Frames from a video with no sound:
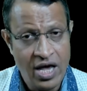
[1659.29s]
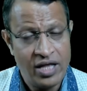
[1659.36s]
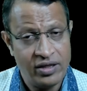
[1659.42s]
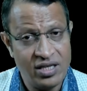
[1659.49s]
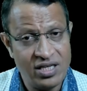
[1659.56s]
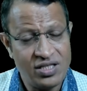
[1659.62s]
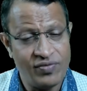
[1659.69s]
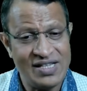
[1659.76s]

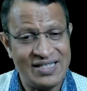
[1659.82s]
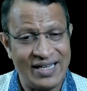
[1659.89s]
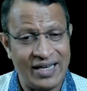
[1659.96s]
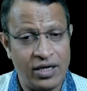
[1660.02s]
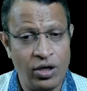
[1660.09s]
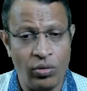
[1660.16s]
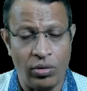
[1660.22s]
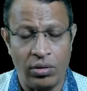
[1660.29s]
This will
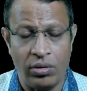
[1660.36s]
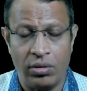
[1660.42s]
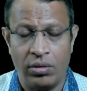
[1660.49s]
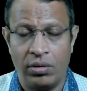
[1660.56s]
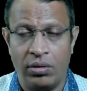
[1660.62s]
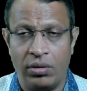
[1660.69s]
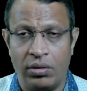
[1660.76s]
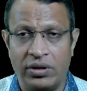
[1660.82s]
secure
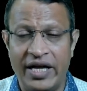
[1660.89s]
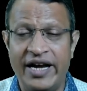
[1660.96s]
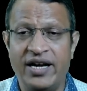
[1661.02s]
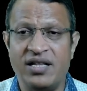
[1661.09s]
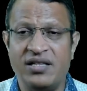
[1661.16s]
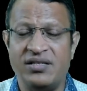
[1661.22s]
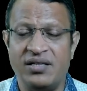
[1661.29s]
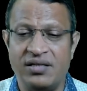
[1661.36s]
the
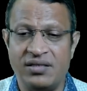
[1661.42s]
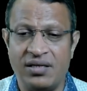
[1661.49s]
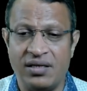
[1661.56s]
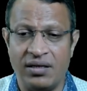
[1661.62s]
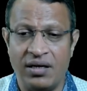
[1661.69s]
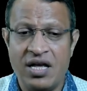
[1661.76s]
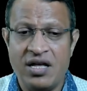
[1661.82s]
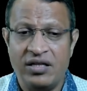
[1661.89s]
Indian citizen